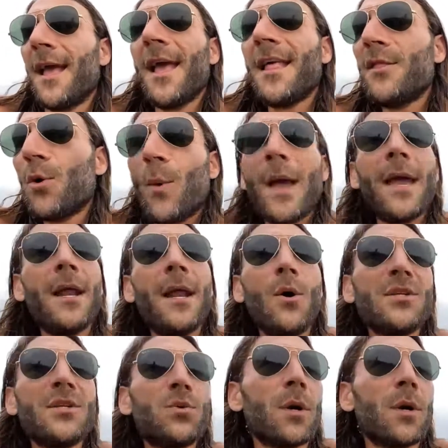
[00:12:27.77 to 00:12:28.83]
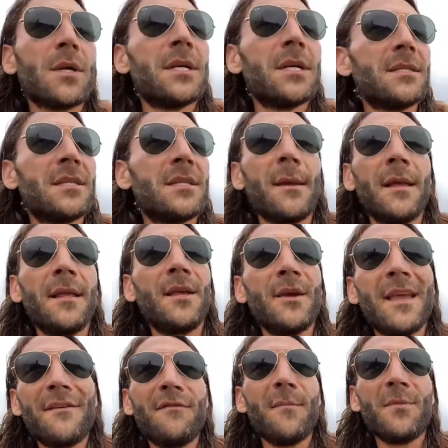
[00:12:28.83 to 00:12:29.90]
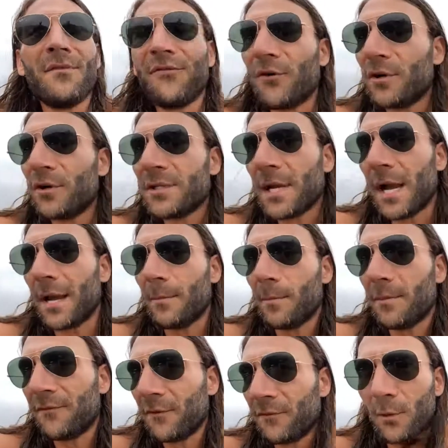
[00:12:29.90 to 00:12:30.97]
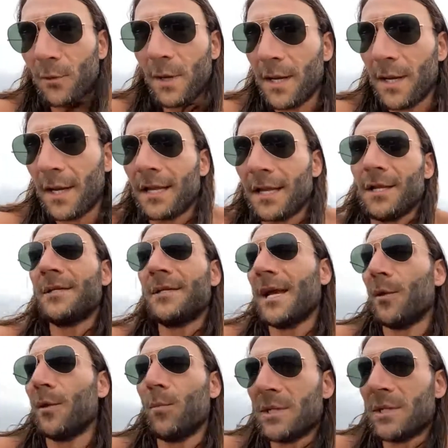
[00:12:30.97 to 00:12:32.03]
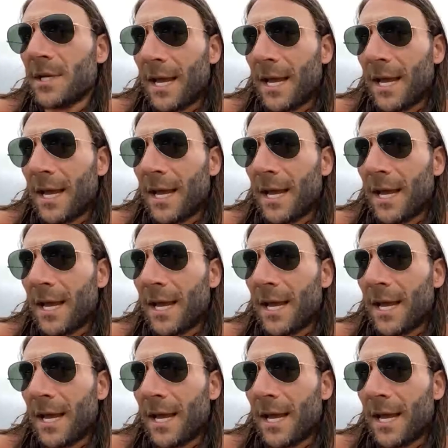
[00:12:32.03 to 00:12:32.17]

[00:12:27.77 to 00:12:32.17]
way it always works is you give them the first time for free, and then you tell them what's going